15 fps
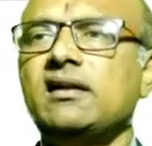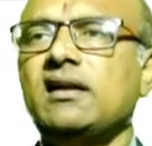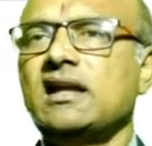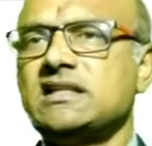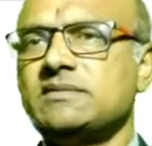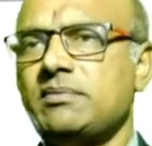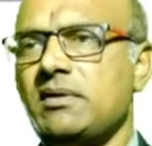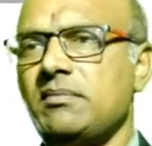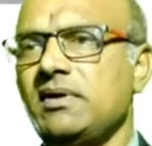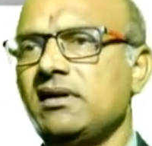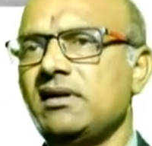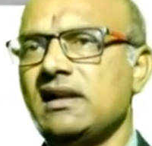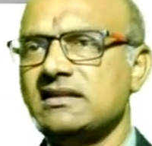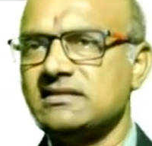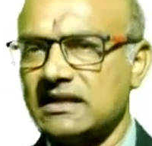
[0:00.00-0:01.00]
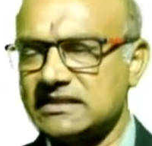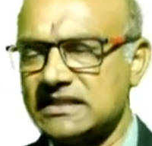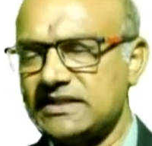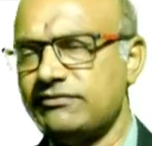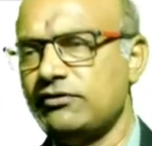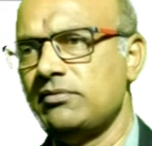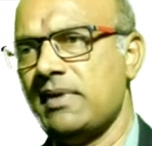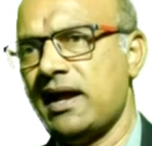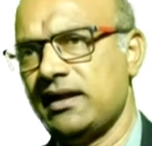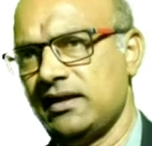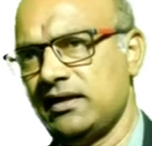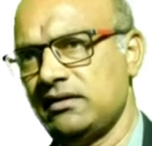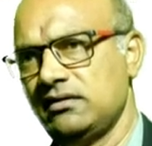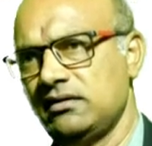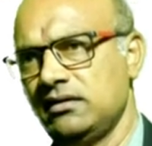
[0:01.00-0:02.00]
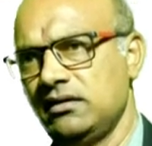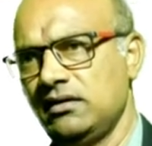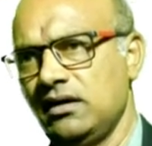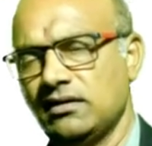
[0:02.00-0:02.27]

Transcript: an experiment in a successful manner.